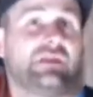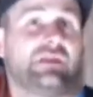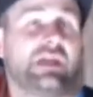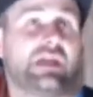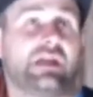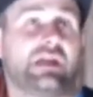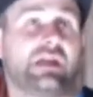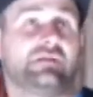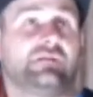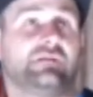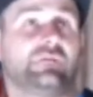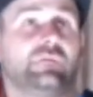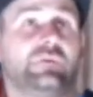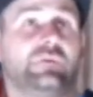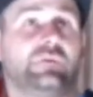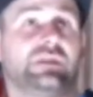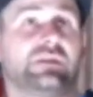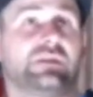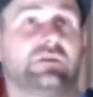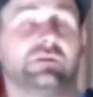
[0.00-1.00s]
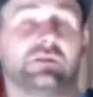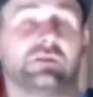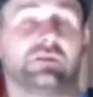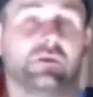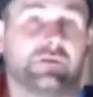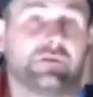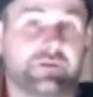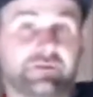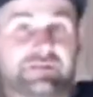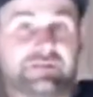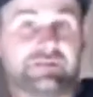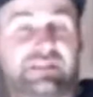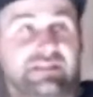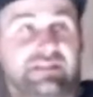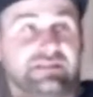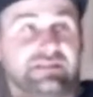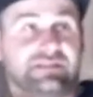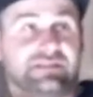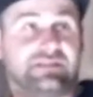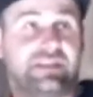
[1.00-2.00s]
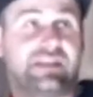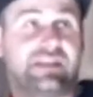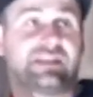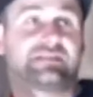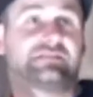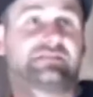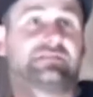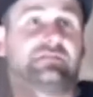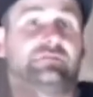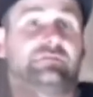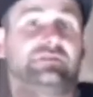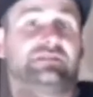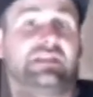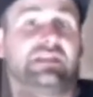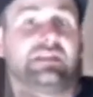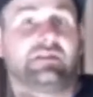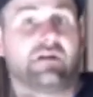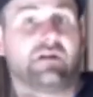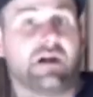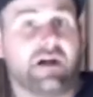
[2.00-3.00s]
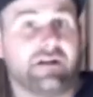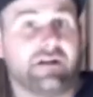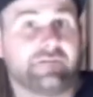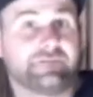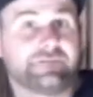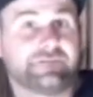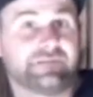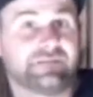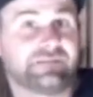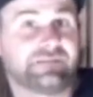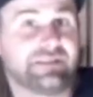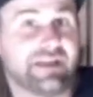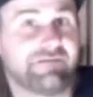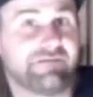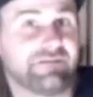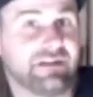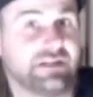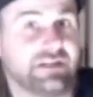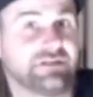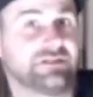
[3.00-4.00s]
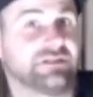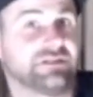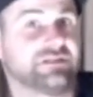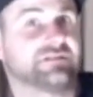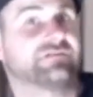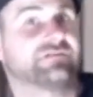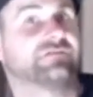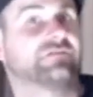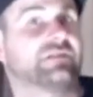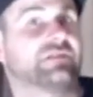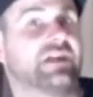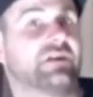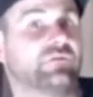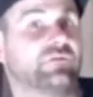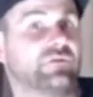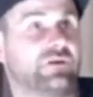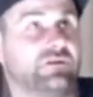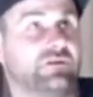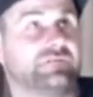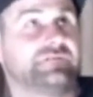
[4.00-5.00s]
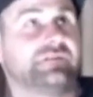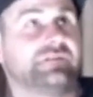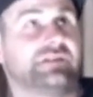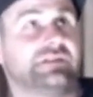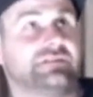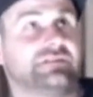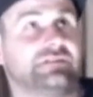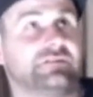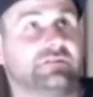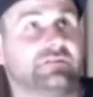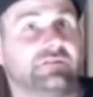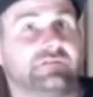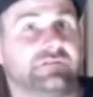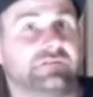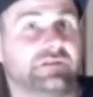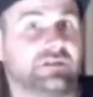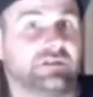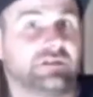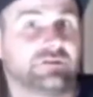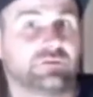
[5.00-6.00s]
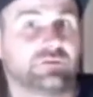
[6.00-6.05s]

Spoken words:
then we can only go 13.6, and then we take off 7 inches for like roof and interior finish,